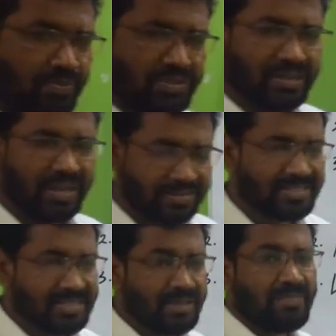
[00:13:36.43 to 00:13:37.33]
Let's
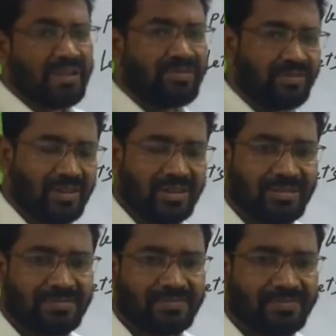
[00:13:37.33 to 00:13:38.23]
see play football.
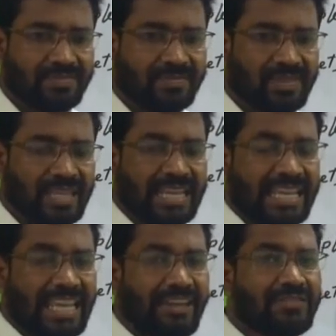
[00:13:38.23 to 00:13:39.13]

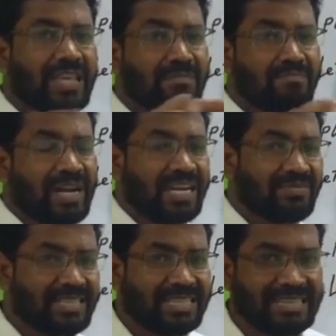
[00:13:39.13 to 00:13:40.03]
If the imperative
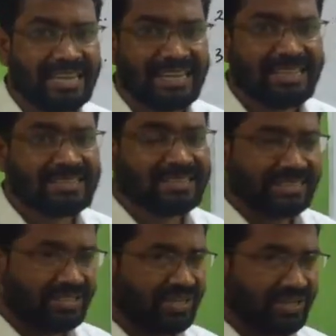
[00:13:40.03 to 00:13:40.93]
sentence
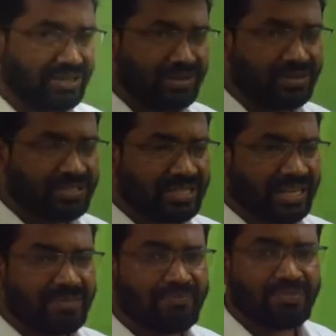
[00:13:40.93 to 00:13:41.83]
denotes
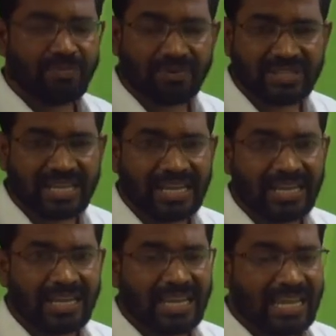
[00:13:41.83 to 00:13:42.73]
any proposal,